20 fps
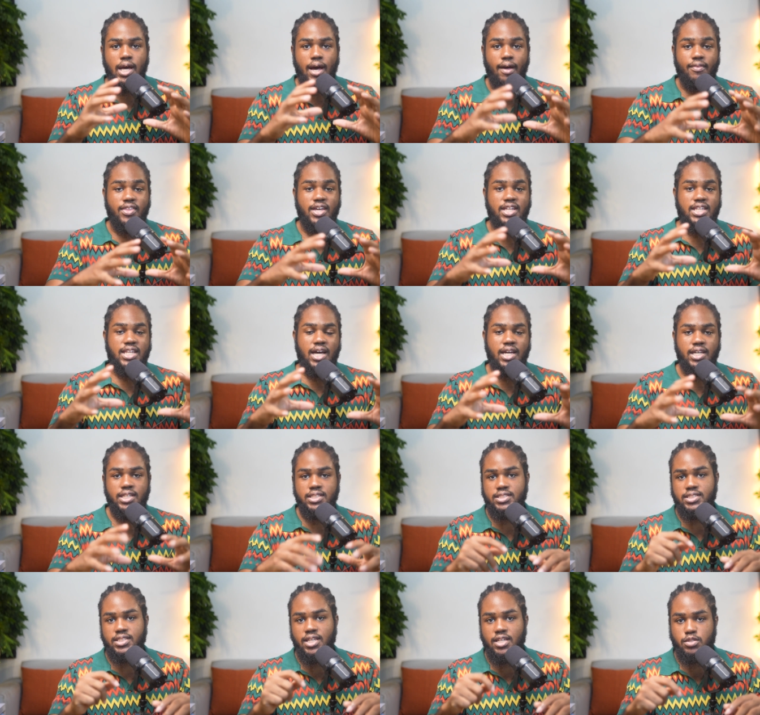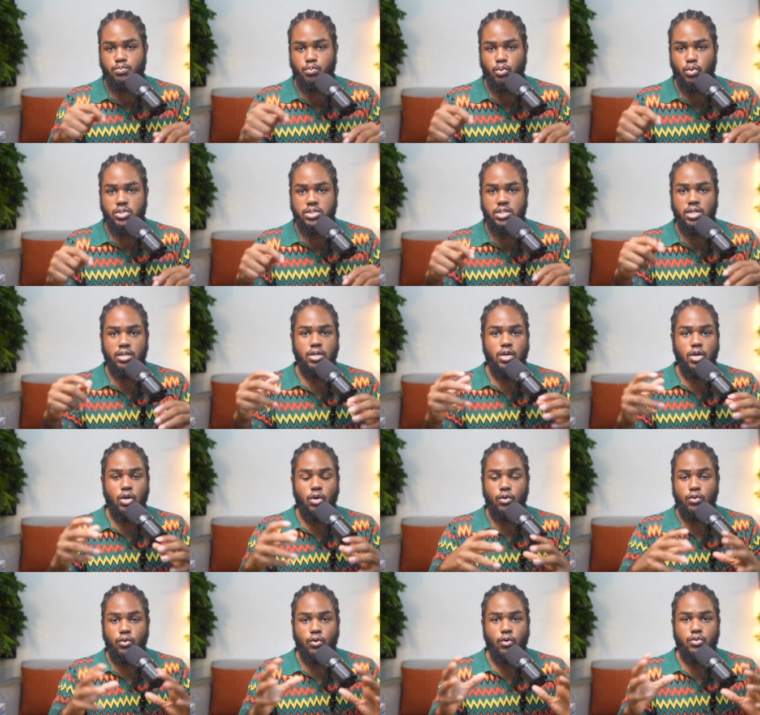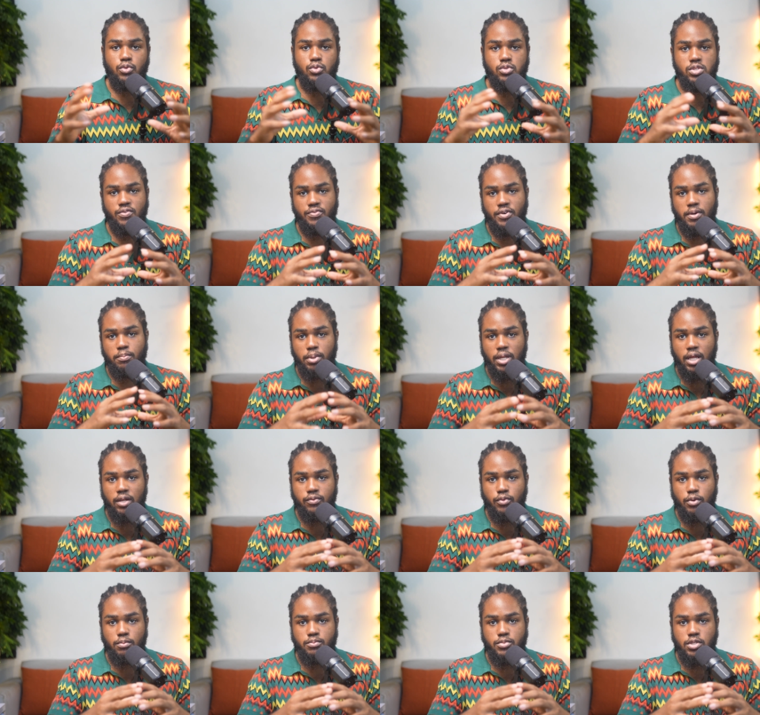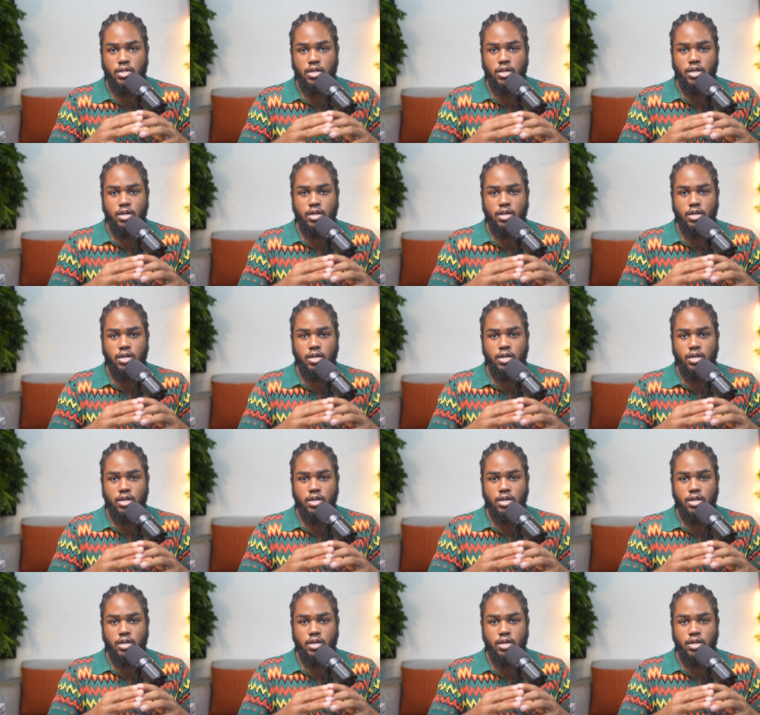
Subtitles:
and then that edit gets posted on all those different platforms.